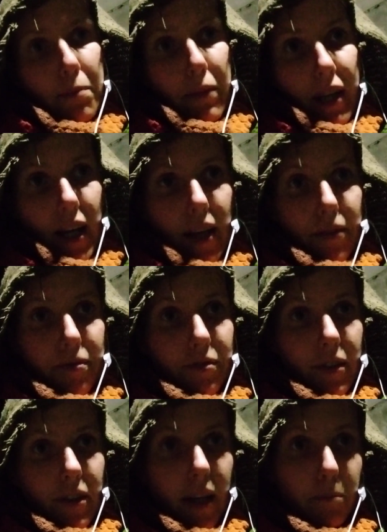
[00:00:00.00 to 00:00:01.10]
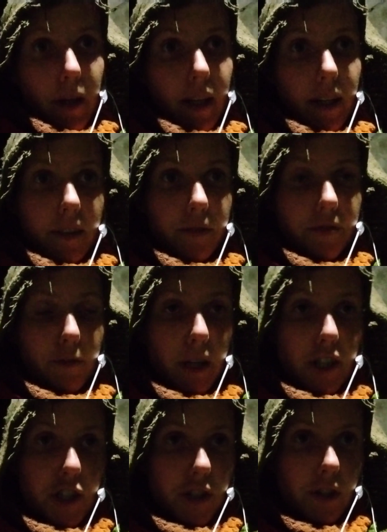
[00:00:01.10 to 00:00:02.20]
my life, and my
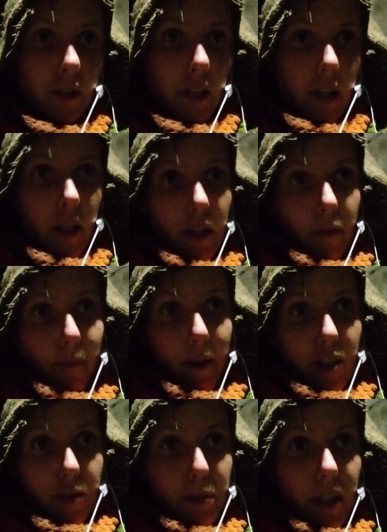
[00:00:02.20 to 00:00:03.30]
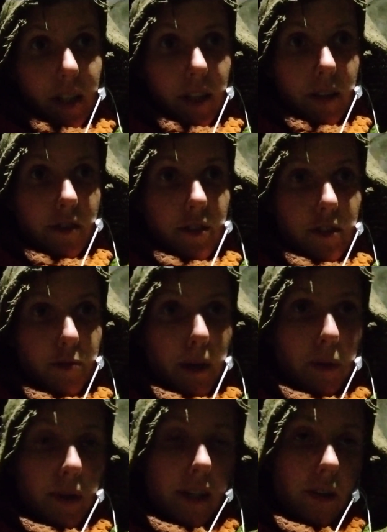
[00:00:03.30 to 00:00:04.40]
information, my experiences,
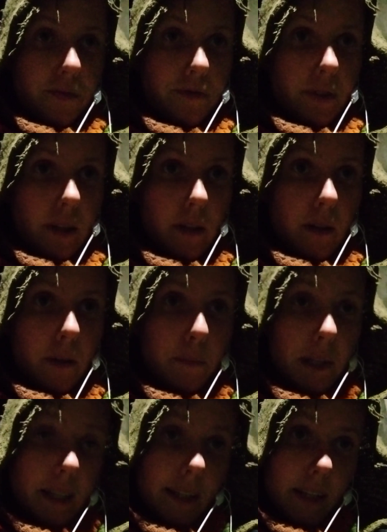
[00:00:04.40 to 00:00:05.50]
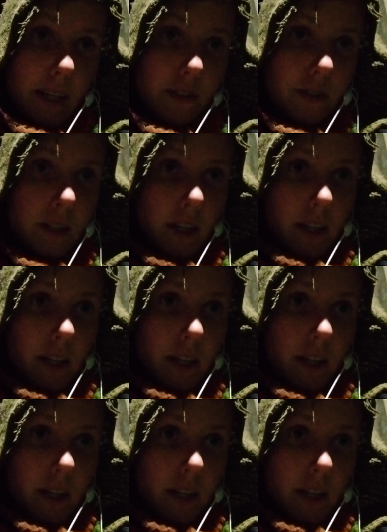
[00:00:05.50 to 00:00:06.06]
my way of beingness,